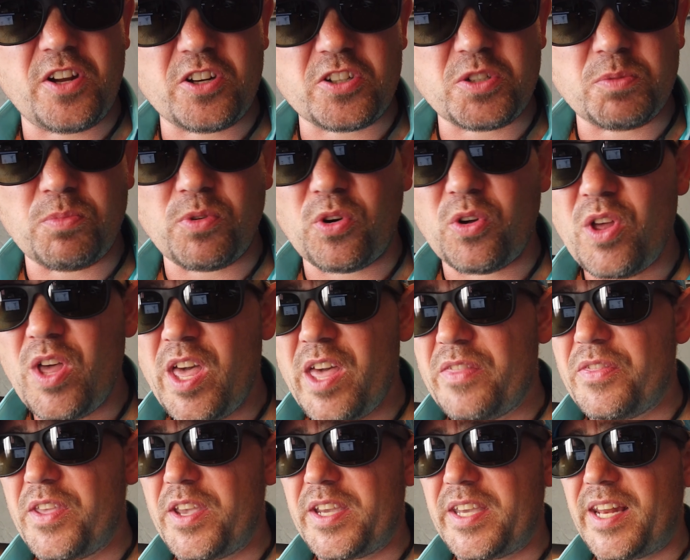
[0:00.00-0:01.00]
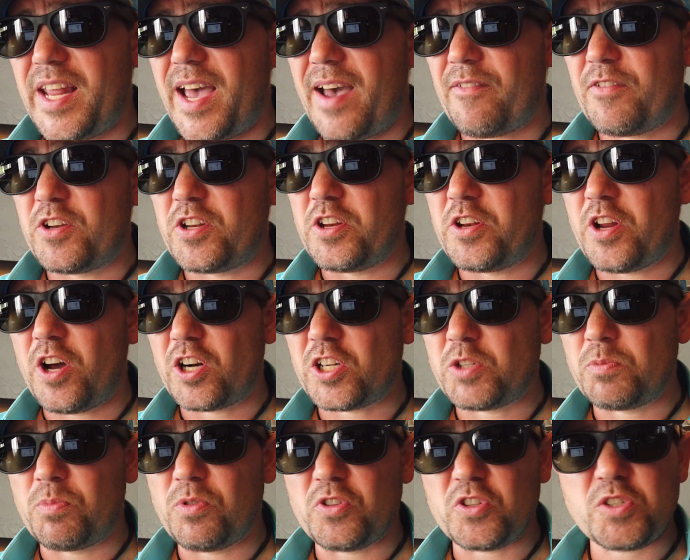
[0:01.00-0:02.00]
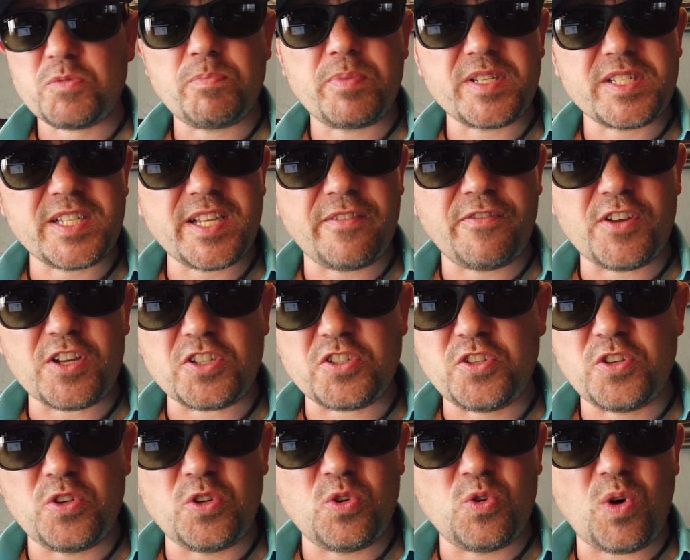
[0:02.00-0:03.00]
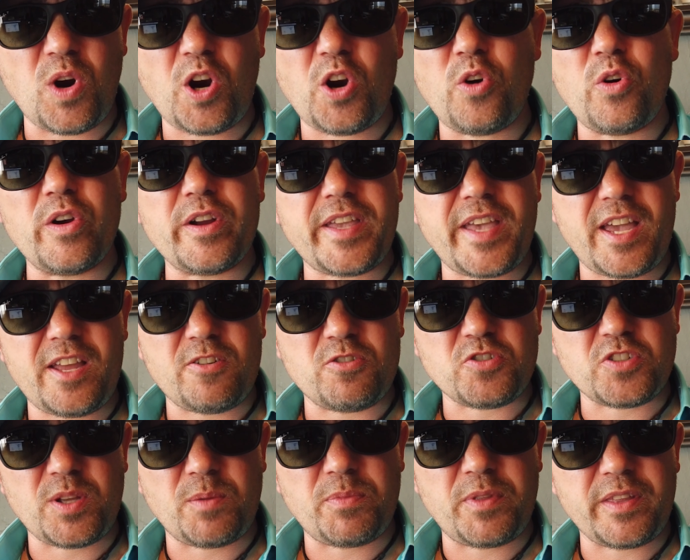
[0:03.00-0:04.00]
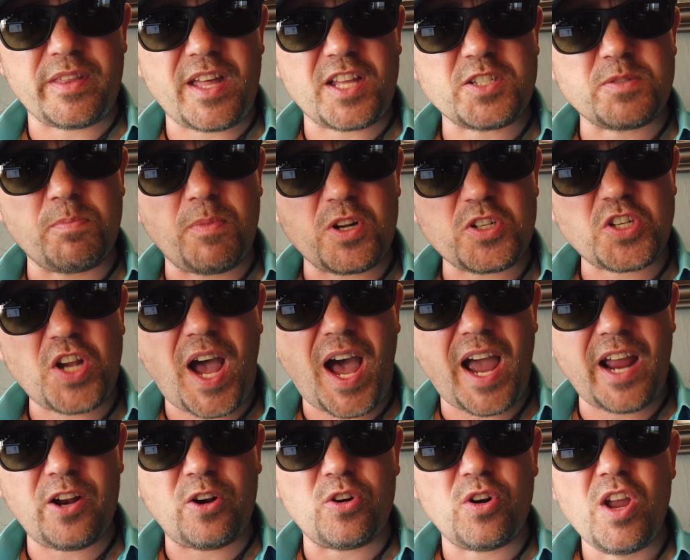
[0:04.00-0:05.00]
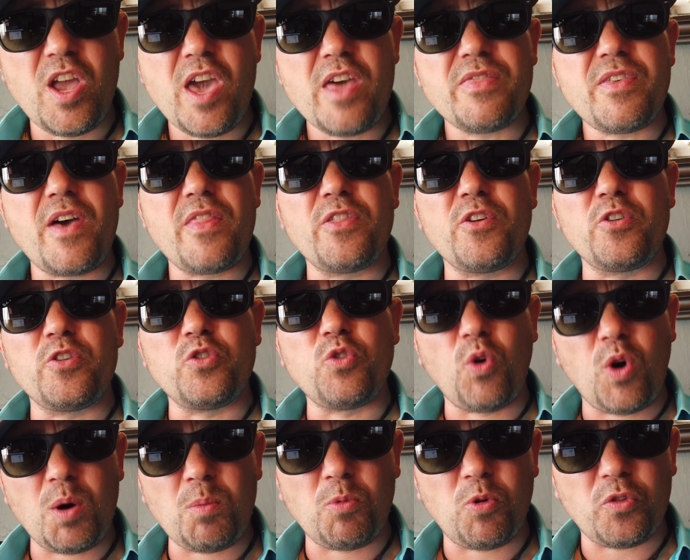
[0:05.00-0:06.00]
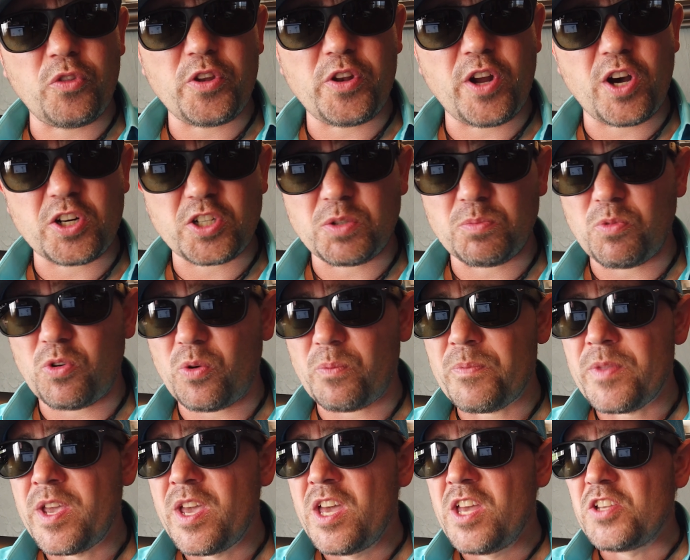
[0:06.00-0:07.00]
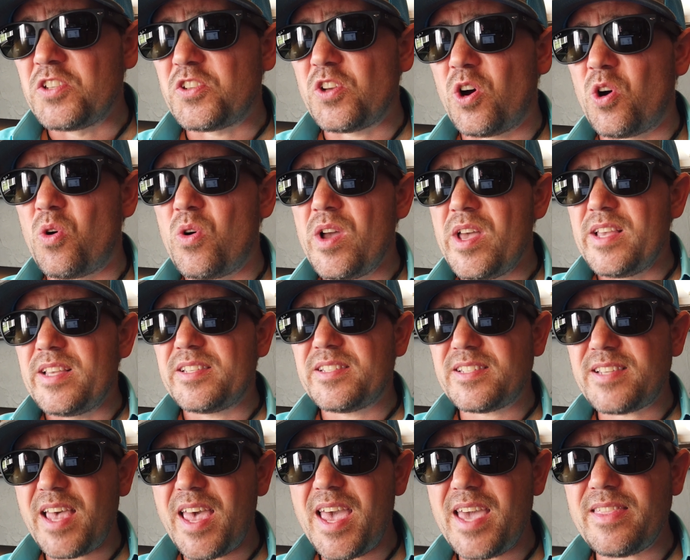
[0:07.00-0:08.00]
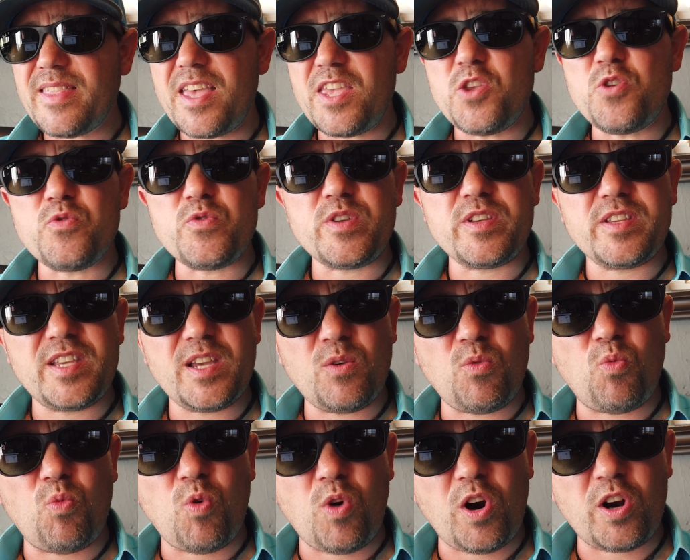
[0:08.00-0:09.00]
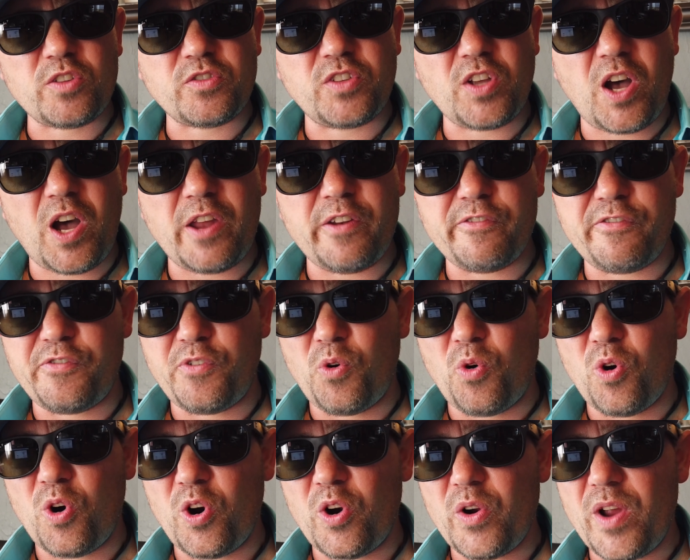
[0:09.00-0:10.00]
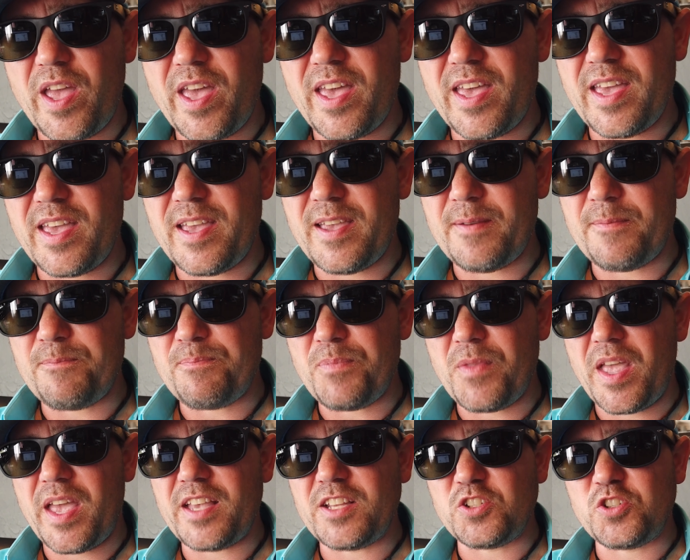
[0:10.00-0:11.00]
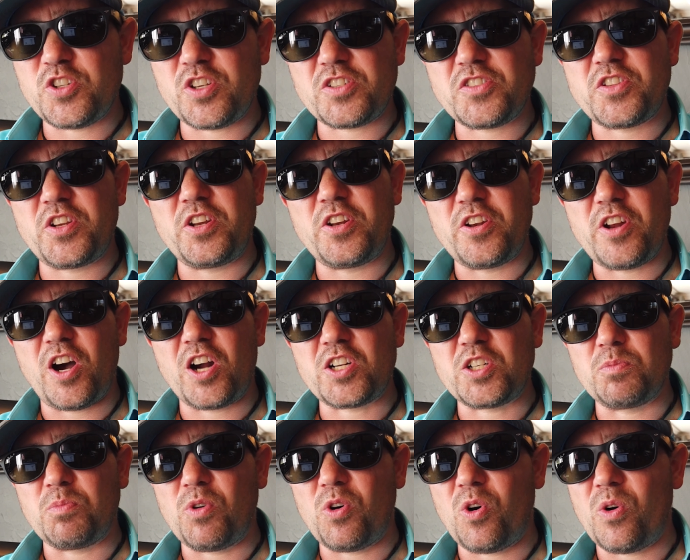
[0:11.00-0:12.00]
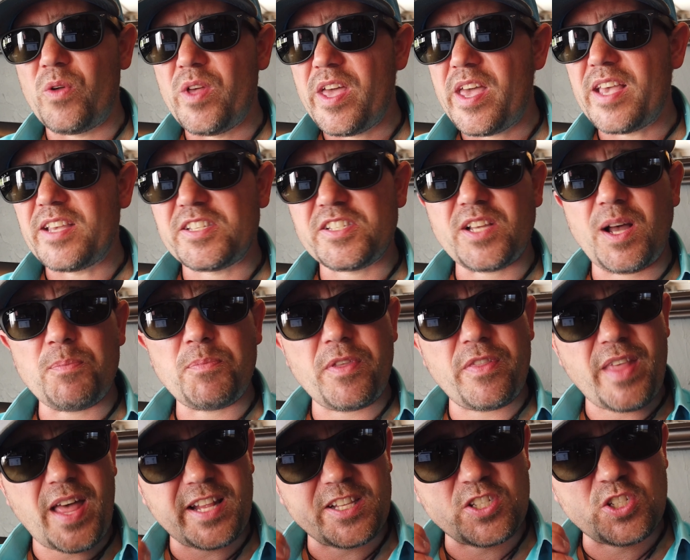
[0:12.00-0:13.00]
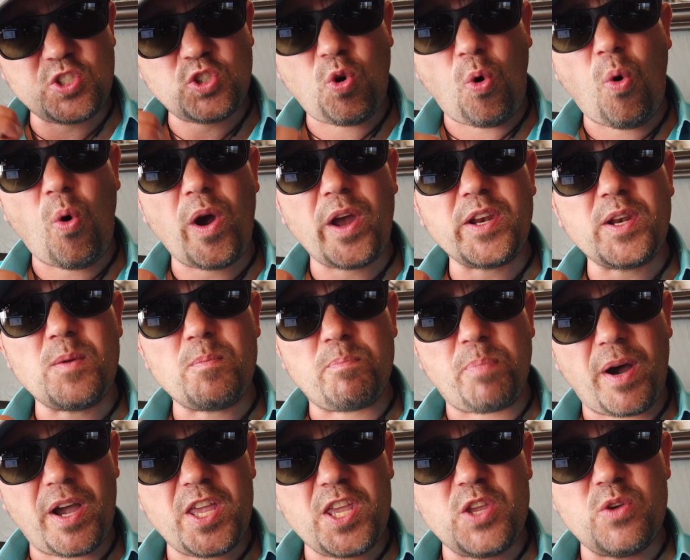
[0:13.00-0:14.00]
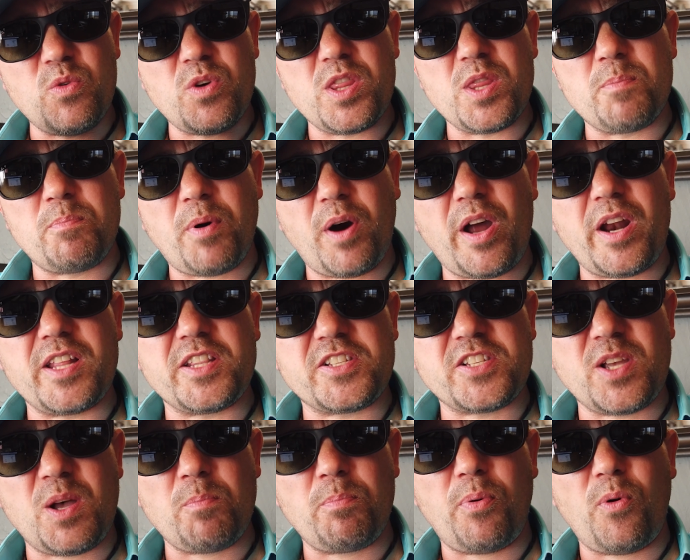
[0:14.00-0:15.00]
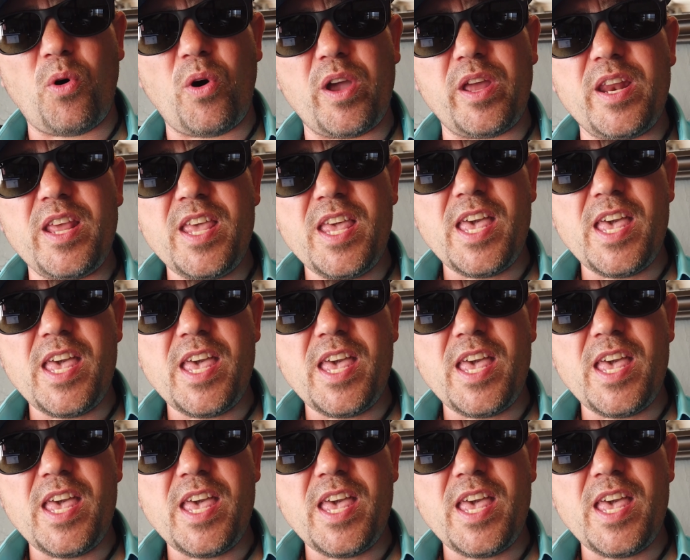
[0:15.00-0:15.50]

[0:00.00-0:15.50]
deductible. They could have a deductible specific to a hurricane or something that's much higher than their normal deductible. So saying that you can get work done for just a deductible is something that's going to bite you in the butt at some point